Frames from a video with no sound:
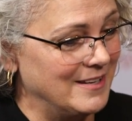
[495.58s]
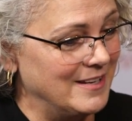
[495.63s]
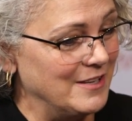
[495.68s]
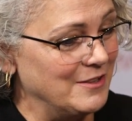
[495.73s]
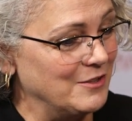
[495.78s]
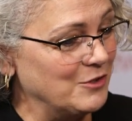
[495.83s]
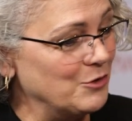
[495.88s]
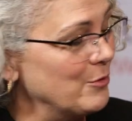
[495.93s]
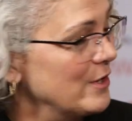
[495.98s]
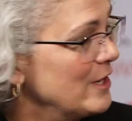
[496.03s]

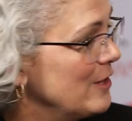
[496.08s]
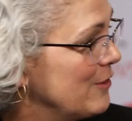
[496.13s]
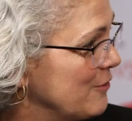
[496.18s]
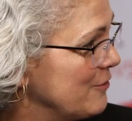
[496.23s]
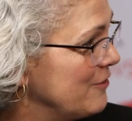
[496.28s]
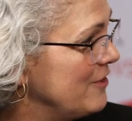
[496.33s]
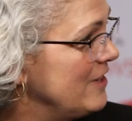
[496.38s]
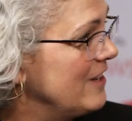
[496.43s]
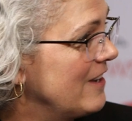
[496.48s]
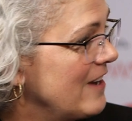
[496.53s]
in the
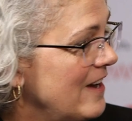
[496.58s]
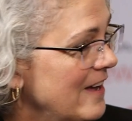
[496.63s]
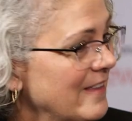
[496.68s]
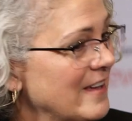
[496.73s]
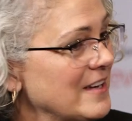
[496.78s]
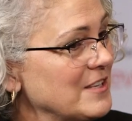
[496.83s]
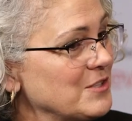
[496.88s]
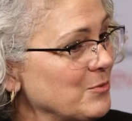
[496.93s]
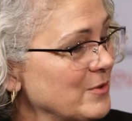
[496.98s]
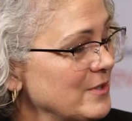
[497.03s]
2013
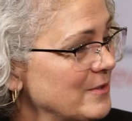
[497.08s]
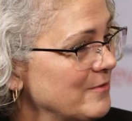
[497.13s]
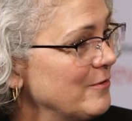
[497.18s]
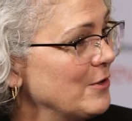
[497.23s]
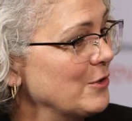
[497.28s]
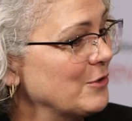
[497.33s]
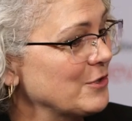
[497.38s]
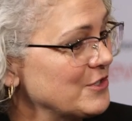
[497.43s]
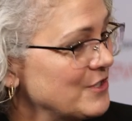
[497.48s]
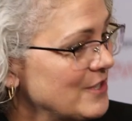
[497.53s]
guidelines, we
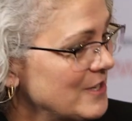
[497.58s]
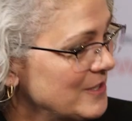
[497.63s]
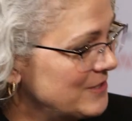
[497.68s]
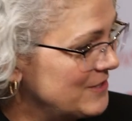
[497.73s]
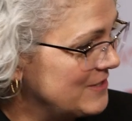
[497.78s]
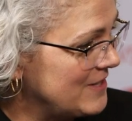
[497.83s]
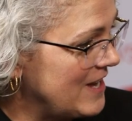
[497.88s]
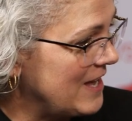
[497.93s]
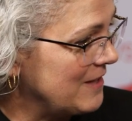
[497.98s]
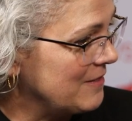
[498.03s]
focused on
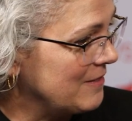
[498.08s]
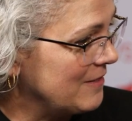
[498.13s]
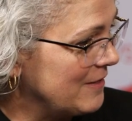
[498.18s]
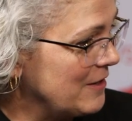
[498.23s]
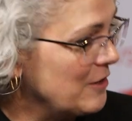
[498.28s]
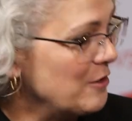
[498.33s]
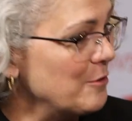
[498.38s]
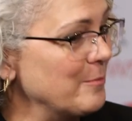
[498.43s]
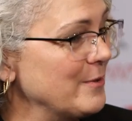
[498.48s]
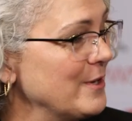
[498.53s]
statin
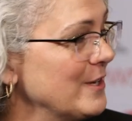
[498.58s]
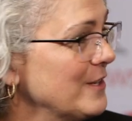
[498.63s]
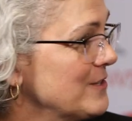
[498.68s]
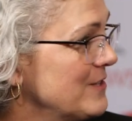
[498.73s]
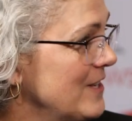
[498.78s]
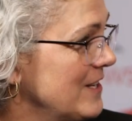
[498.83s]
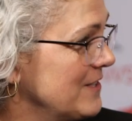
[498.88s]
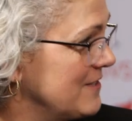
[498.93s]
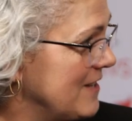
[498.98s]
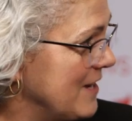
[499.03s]
therapy
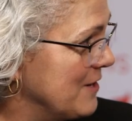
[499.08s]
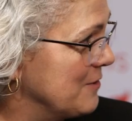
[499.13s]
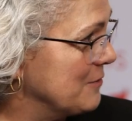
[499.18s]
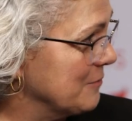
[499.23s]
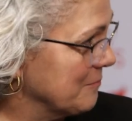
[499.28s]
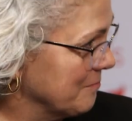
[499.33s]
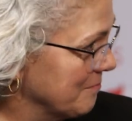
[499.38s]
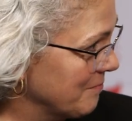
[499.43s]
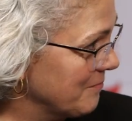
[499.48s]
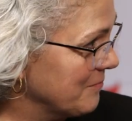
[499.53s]
because that's
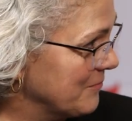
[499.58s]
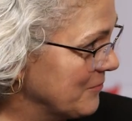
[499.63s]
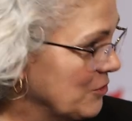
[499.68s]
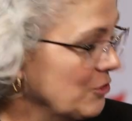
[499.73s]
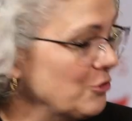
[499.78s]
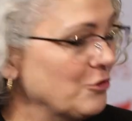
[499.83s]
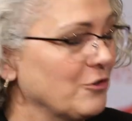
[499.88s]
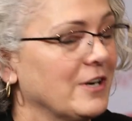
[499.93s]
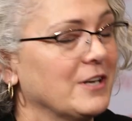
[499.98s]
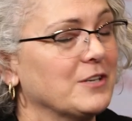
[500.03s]
how
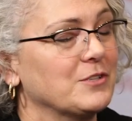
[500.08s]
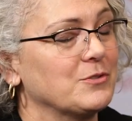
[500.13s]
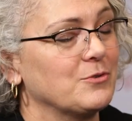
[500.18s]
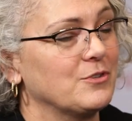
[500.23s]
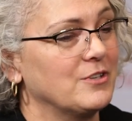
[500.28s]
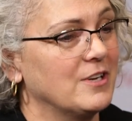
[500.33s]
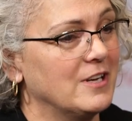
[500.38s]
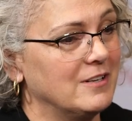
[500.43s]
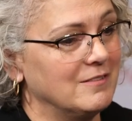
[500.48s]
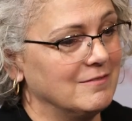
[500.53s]
the trials
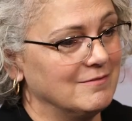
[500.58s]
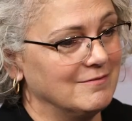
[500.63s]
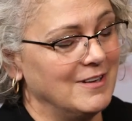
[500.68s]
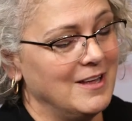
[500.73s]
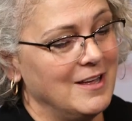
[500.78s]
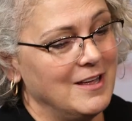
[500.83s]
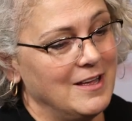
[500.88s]
were done.